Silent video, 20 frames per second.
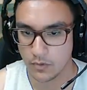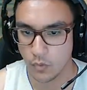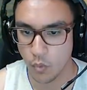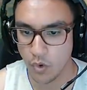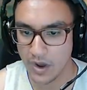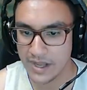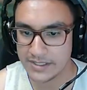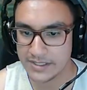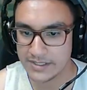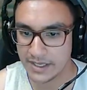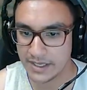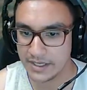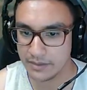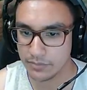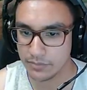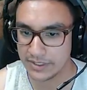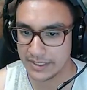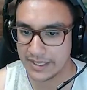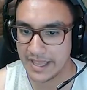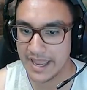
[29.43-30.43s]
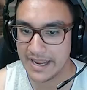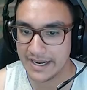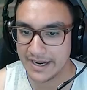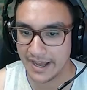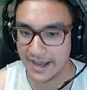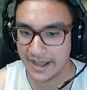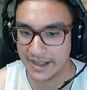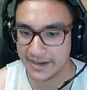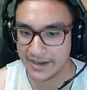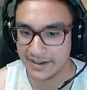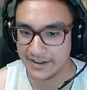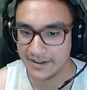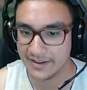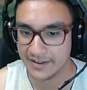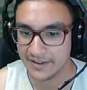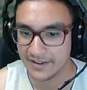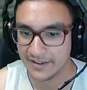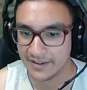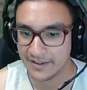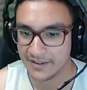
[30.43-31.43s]
to better understand it.
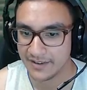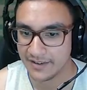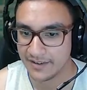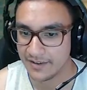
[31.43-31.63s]
Now,